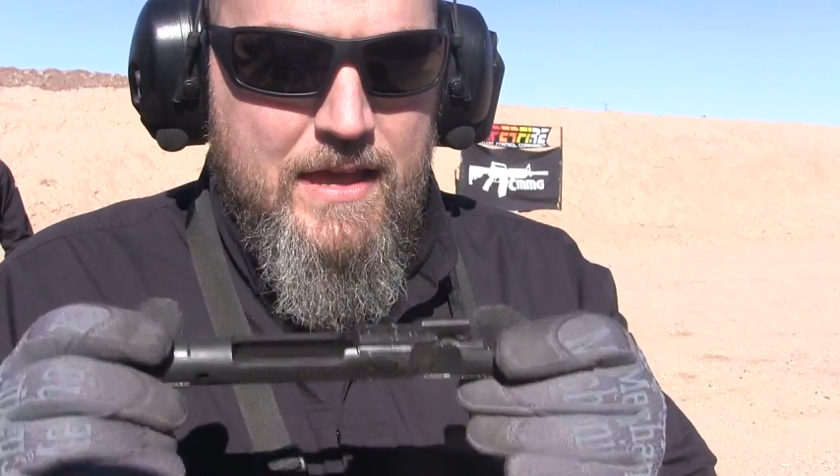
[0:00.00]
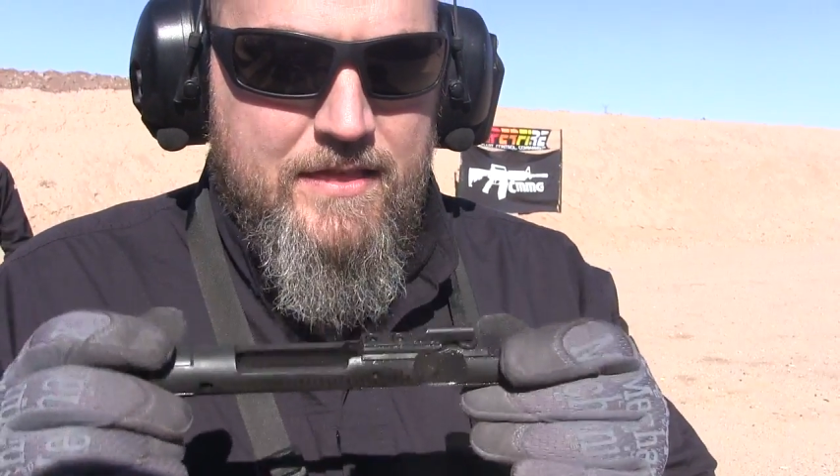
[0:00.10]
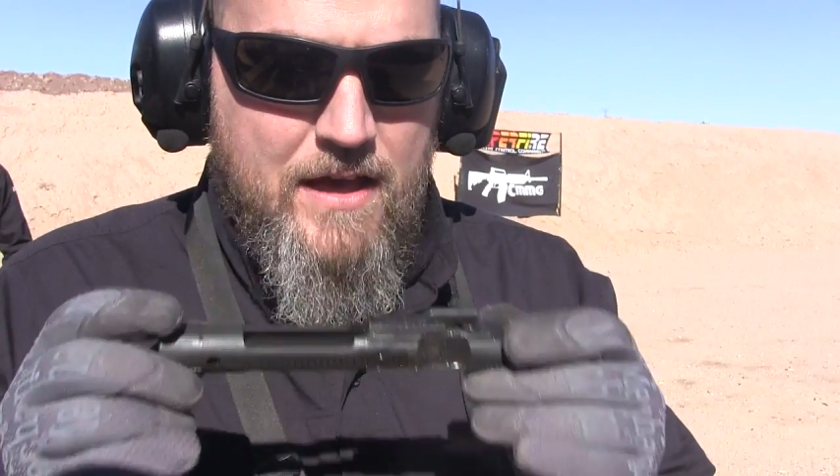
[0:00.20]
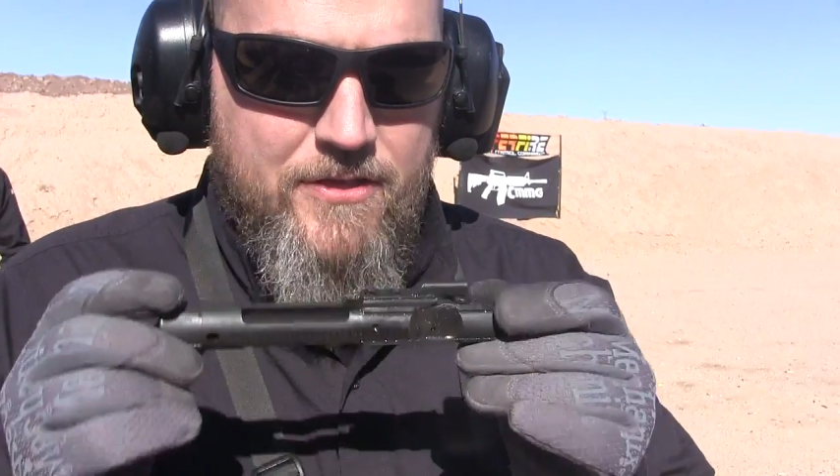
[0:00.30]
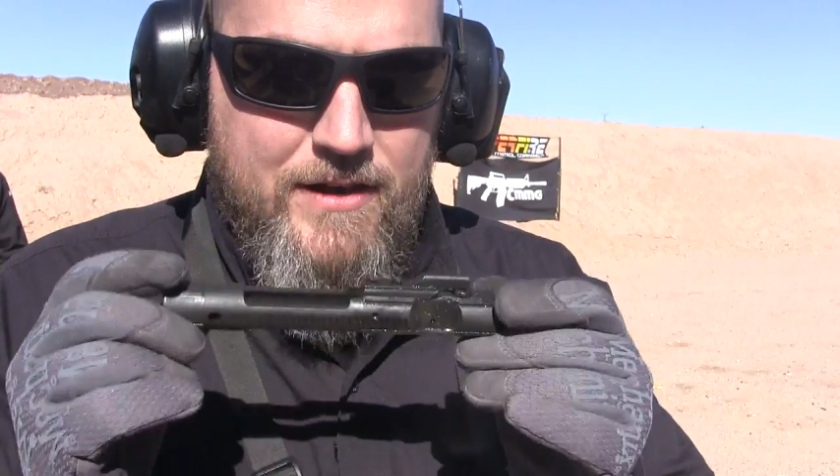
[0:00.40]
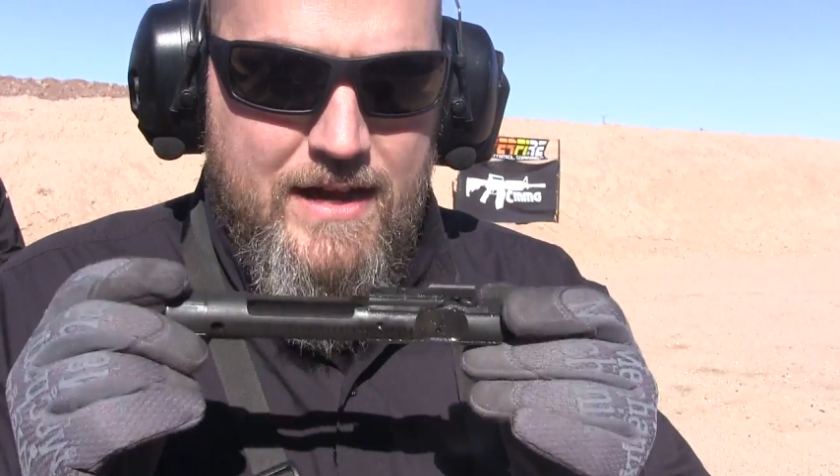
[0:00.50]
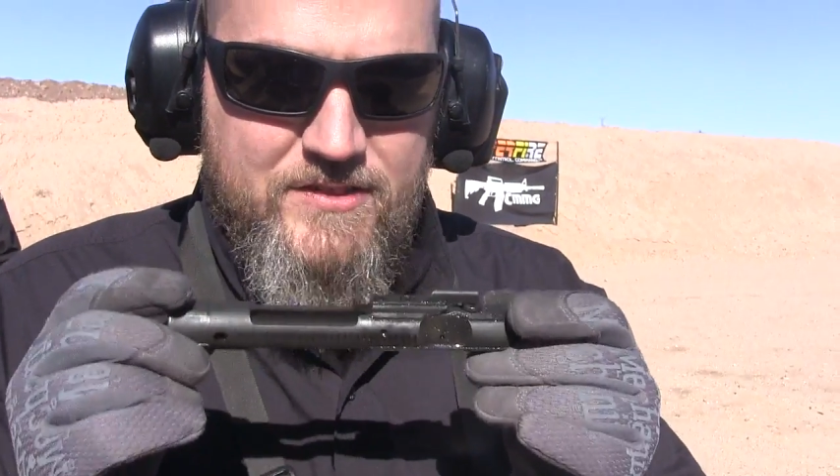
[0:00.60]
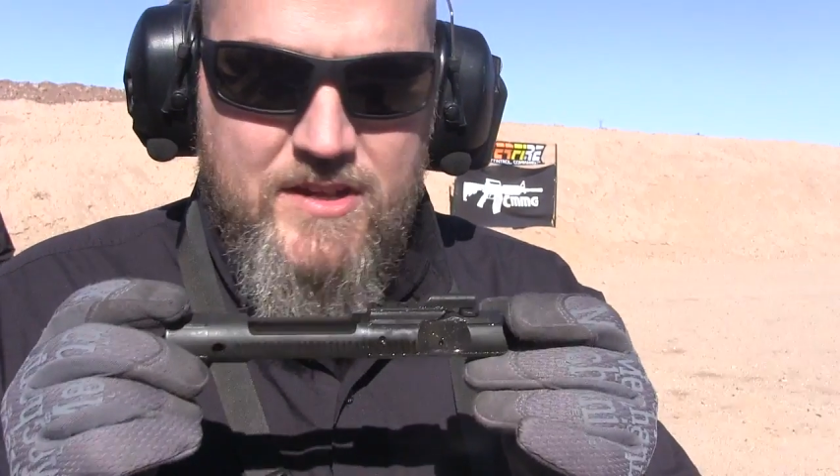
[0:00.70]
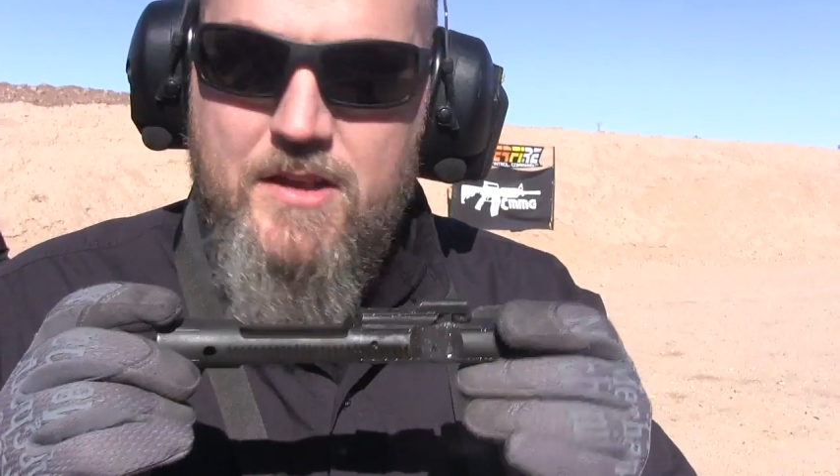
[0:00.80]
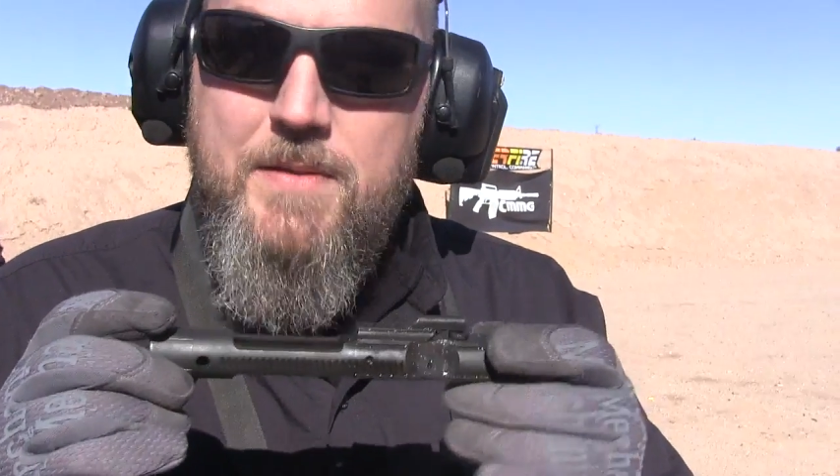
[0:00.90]
The other
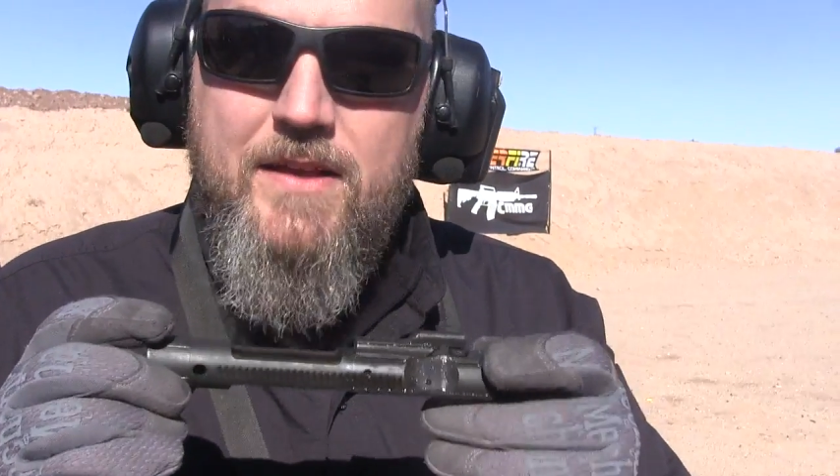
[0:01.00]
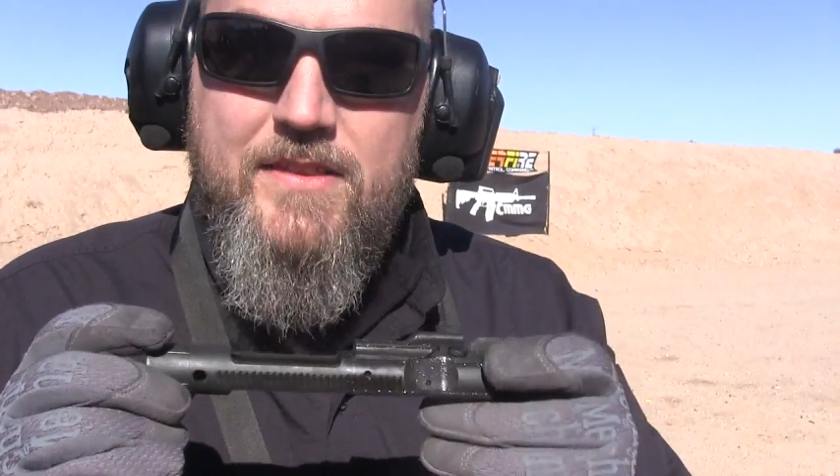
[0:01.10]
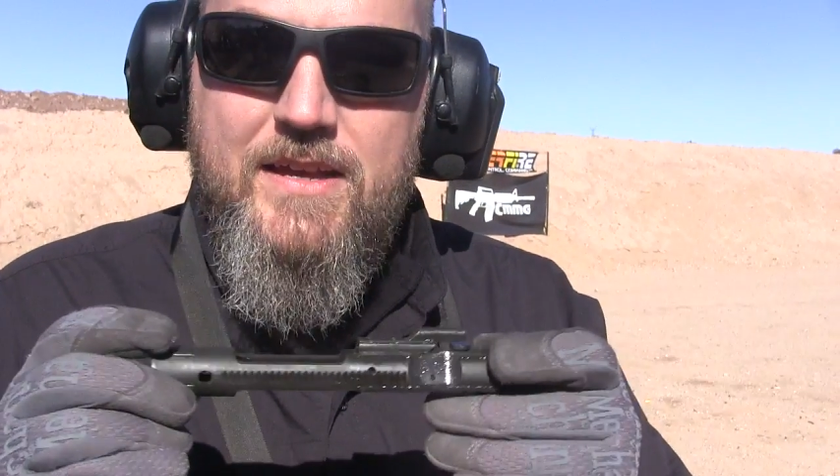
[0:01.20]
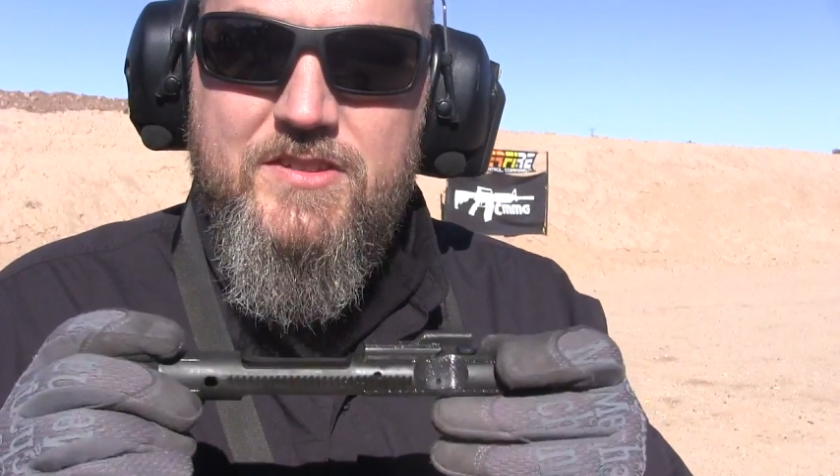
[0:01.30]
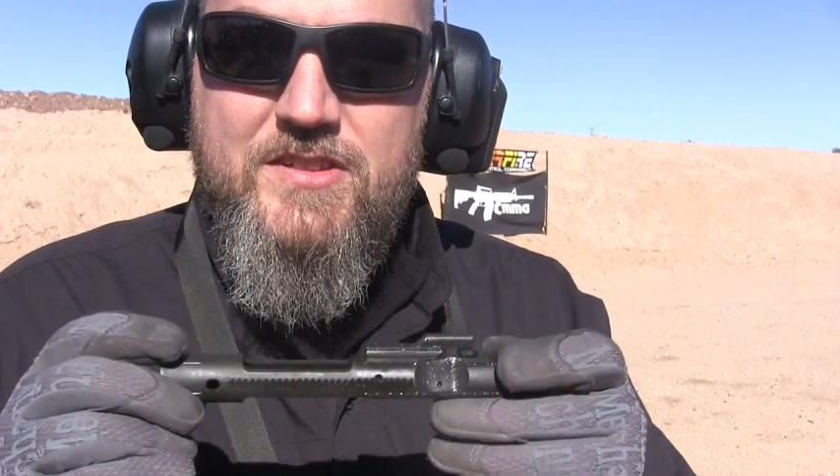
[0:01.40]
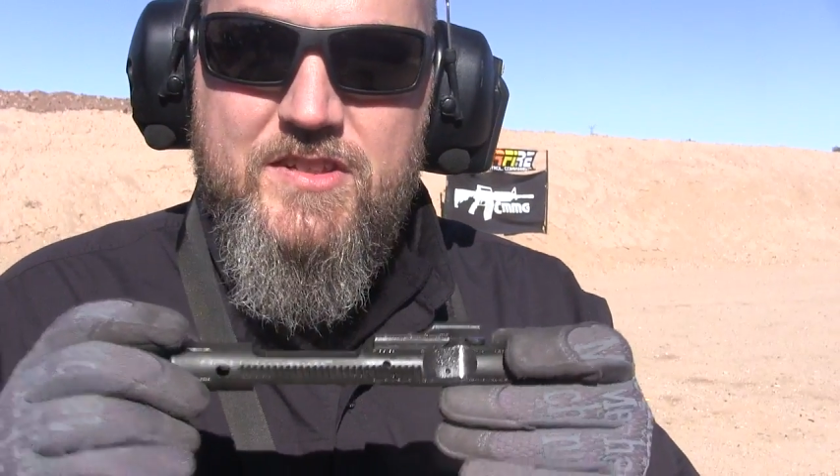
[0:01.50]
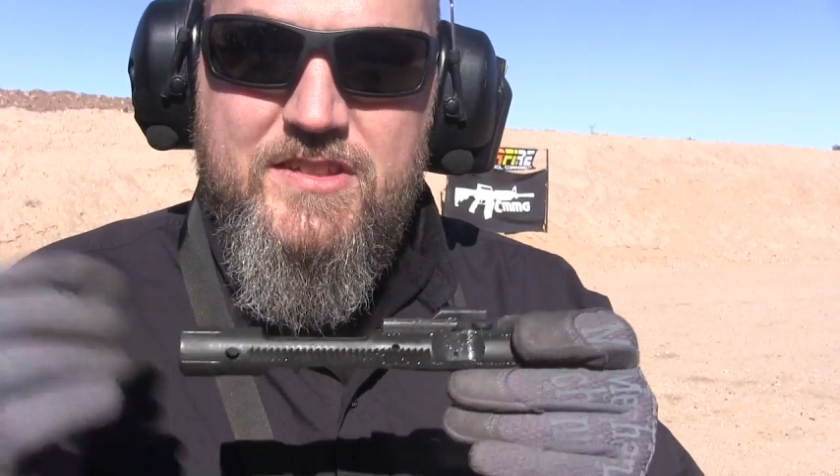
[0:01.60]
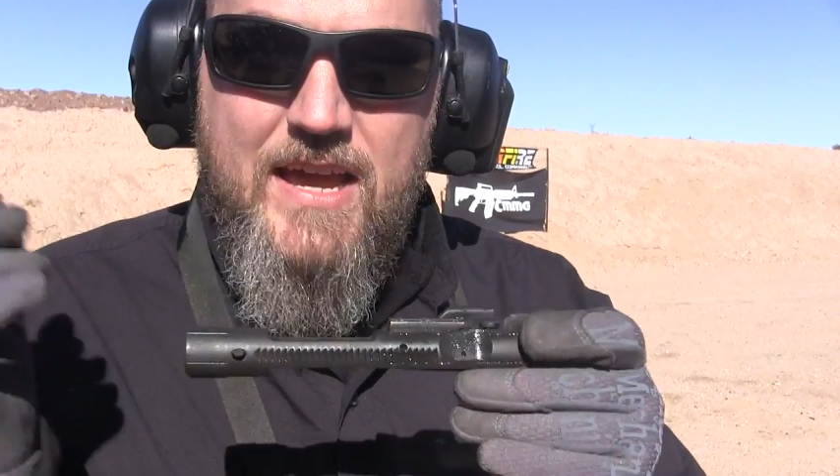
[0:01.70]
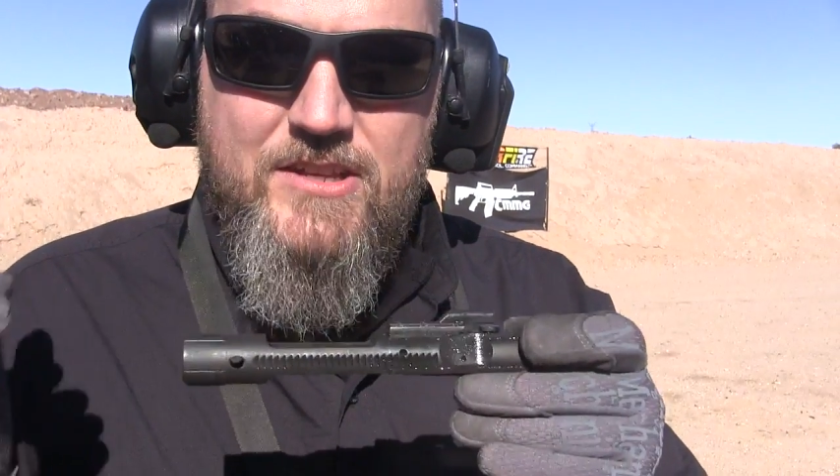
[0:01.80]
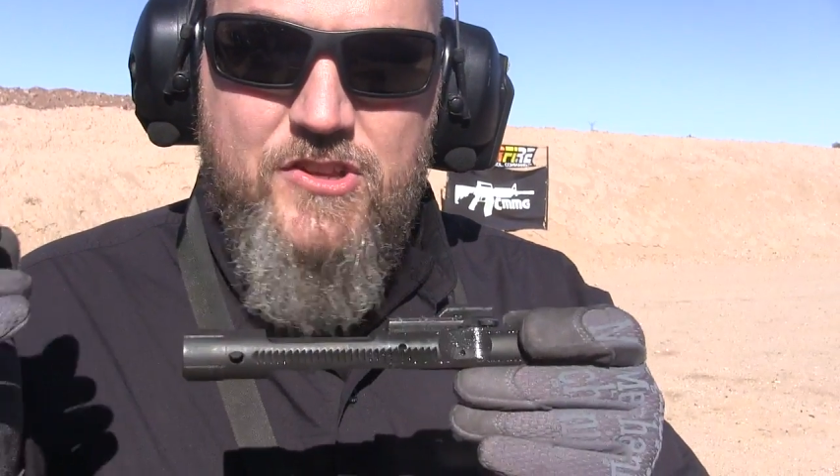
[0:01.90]
nice thing about this is
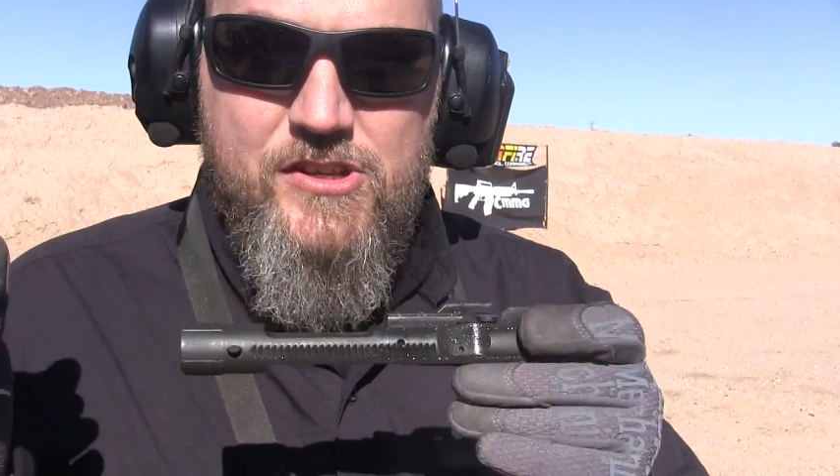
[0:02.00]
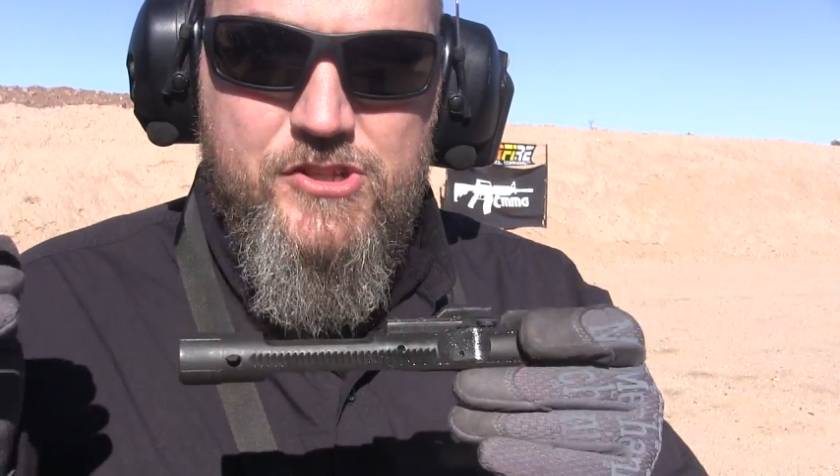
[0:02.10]
it takes